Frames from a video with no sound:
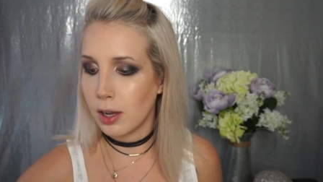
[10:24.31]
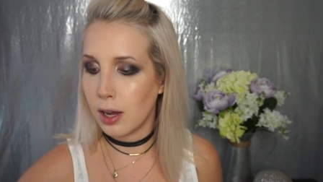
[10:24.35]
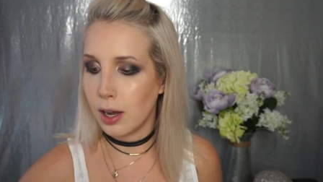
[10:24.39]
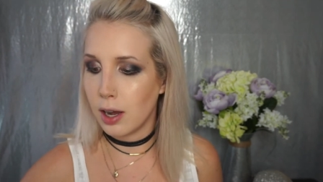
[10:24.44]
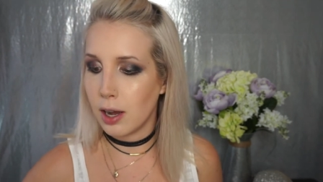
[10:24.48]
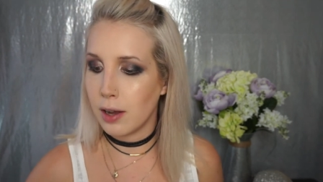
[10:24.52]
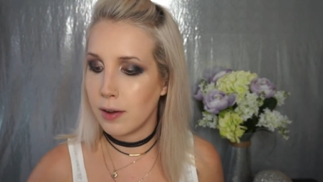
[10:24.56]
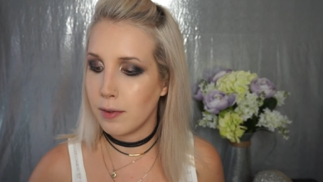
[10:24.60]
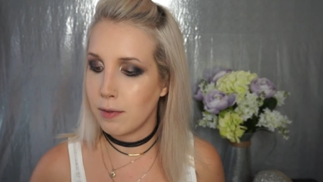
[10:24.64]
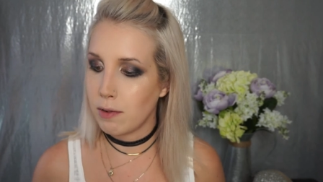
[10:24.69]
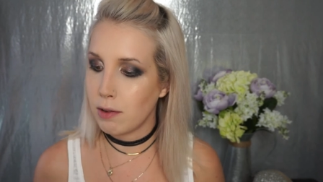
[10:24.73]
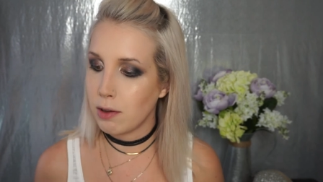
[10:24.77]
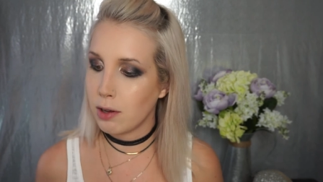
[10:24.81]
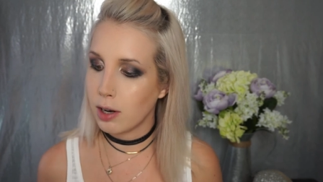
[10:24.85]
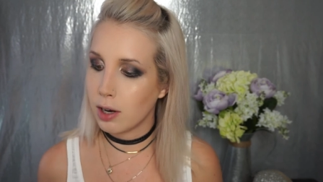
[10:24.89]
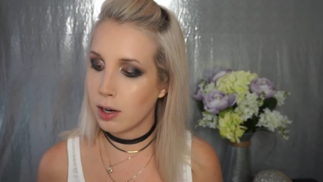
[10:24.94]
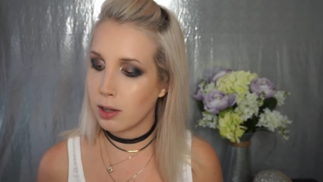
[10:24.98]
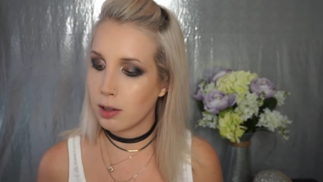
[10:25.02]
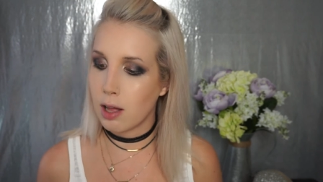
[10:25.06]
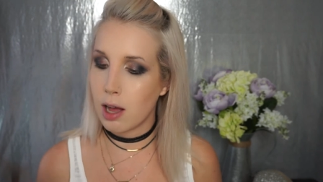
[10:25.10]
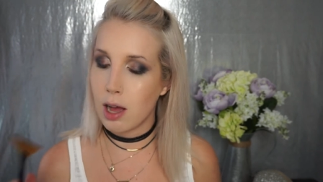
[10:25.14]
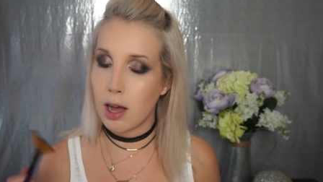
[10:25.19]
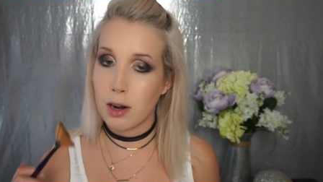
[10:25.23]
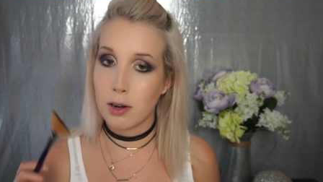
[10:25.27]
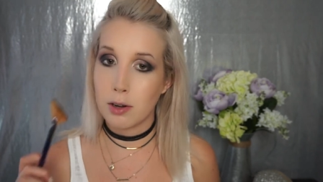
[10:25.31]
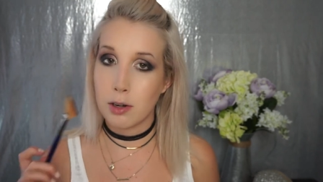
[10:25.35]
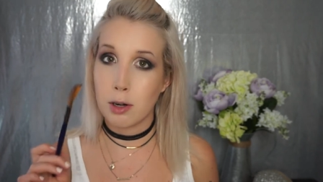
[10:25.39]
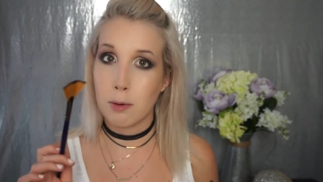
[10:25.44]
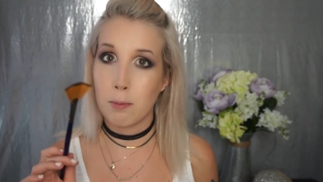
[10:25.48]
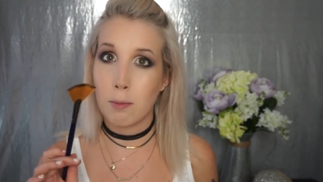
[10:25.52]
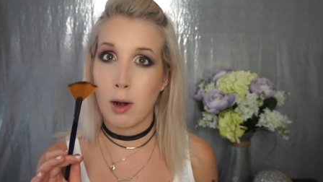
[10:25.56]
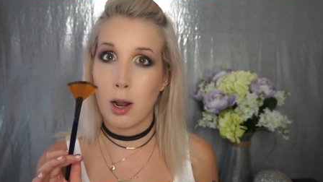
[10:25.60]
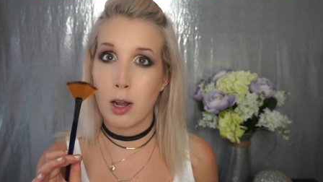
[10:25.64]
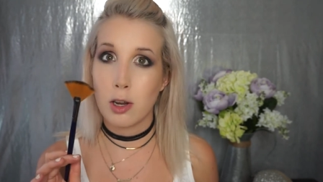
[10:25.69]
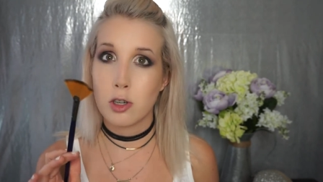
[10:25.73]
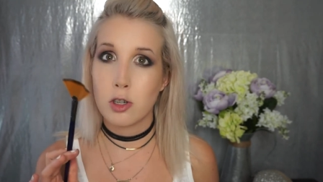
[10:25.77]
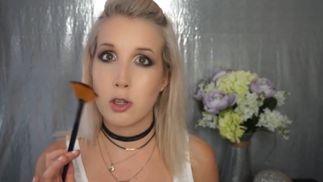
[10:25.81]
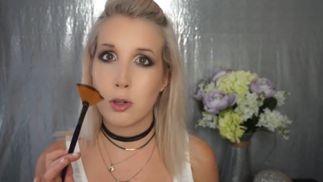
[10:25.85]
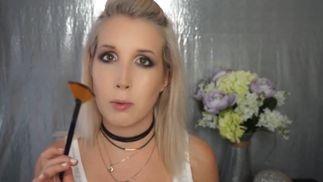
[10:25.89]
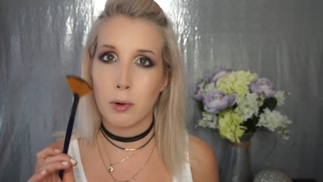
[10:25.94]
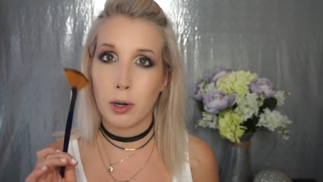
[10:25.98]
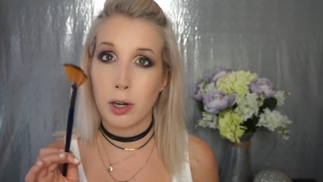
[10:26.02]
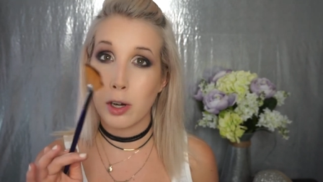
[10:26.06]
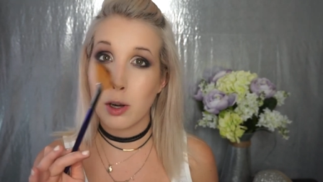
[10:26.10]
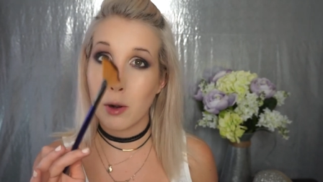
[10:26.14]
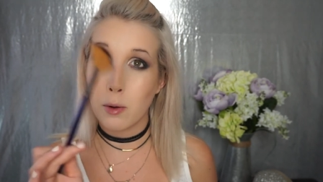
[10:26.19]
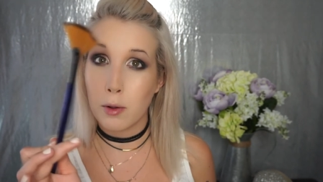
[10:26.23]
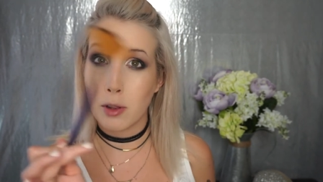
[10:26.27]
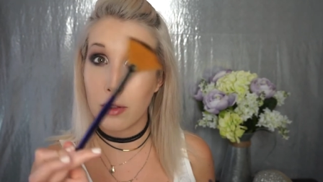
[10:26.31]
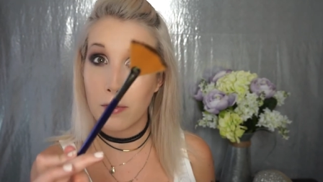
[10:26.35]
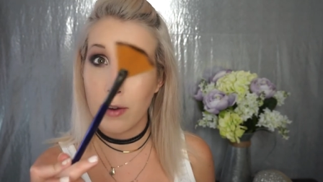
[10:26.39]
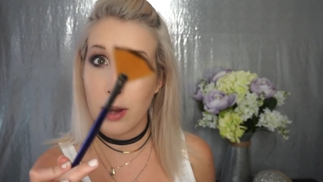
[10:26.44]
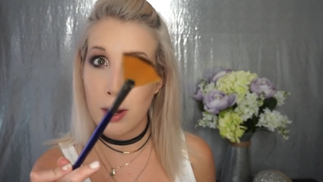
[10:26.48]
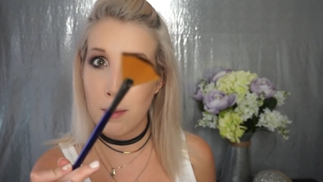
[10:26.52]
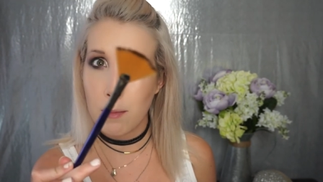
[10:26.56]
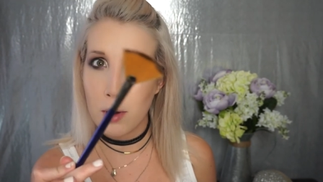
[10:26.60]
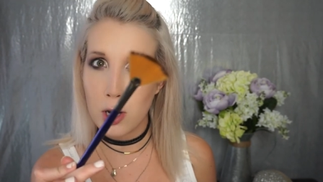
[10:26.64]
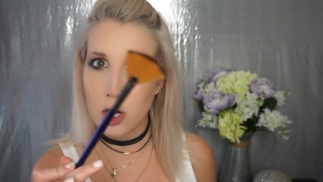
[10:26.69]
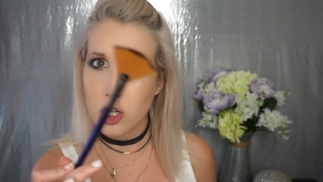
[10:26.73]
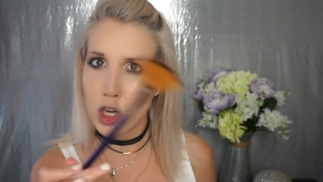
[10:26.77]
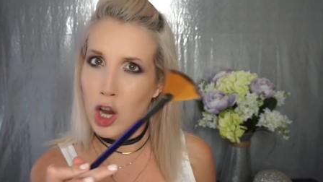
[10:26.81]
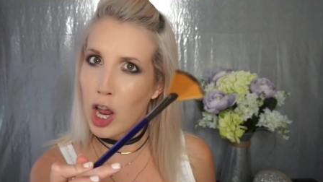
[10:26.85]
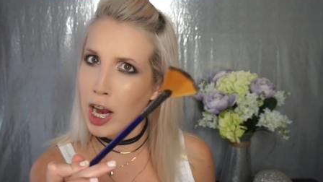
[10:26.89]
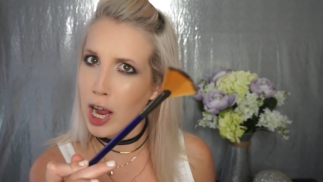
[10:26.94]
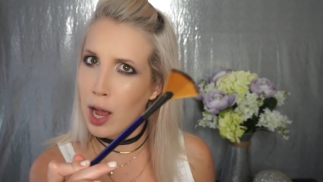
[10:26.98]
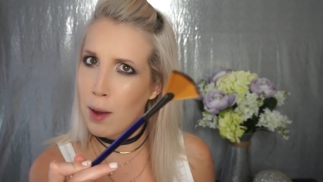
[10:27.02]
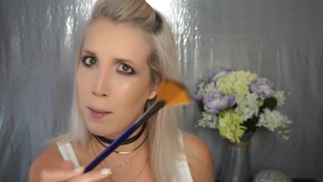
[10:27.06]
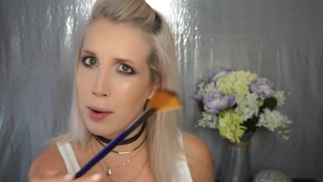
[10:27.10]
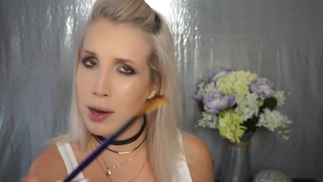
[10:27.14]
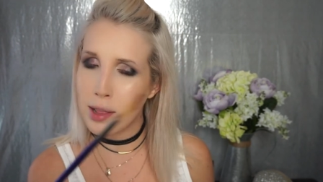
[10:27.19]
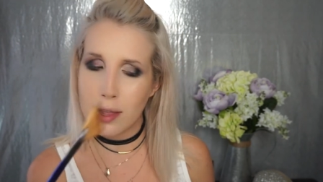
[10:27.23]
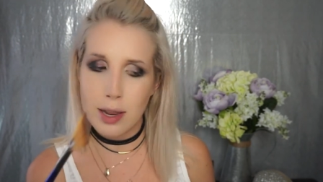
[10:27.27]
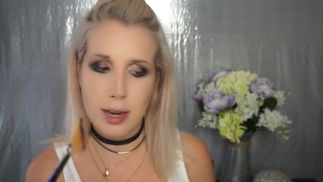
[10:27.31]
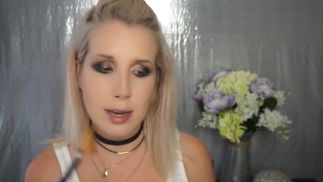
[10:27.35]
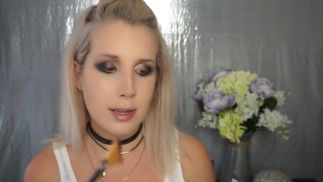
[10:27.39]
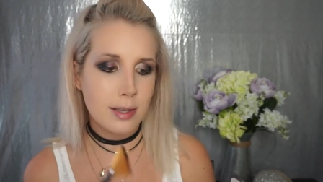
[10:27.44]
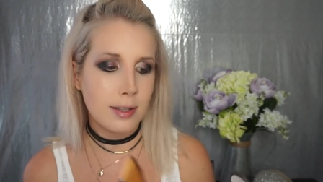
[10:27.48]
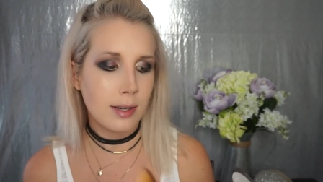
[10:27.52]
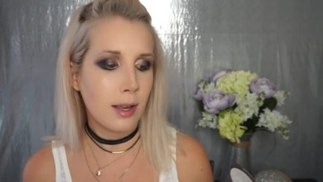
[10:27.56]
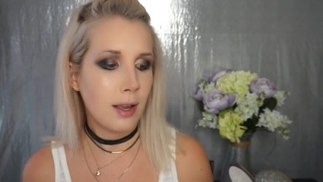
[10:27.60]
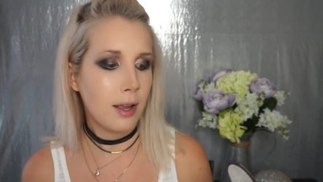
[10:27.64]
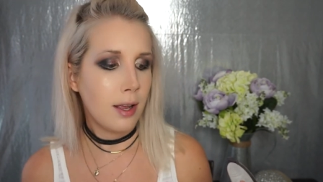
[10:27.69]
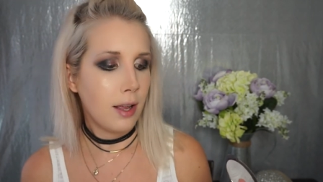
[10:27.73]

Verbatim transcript: uh, if you get a lot on your brush, we're gonna go with a fan brush. I got one of these.